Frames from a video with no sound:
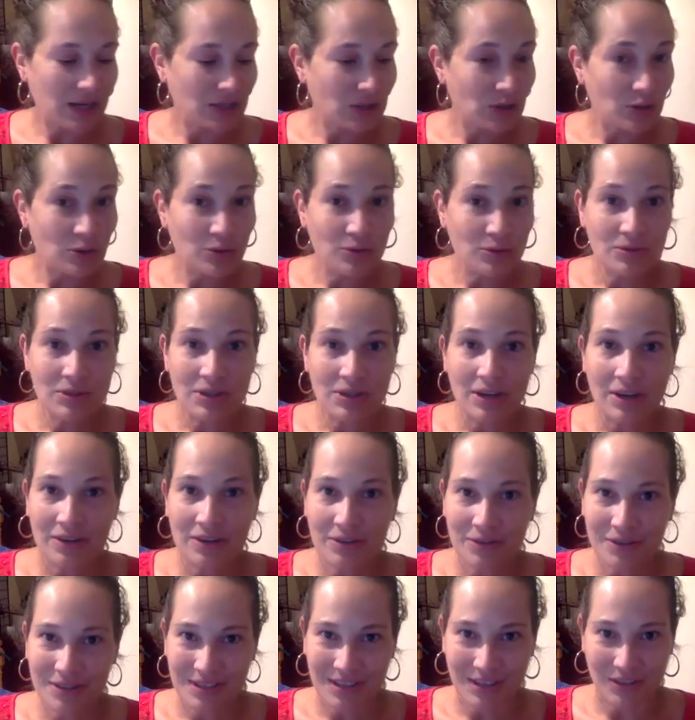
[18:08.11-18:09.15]
use
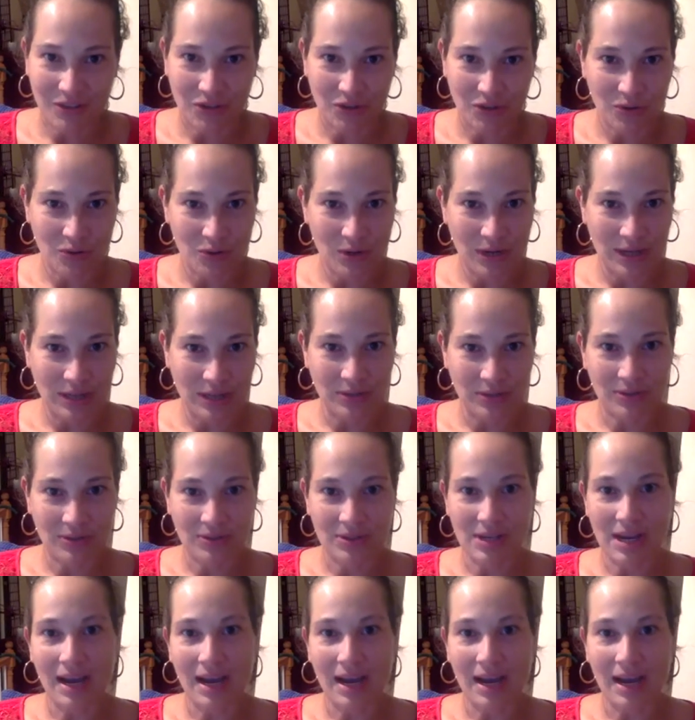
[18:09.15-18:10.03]
other essential oils.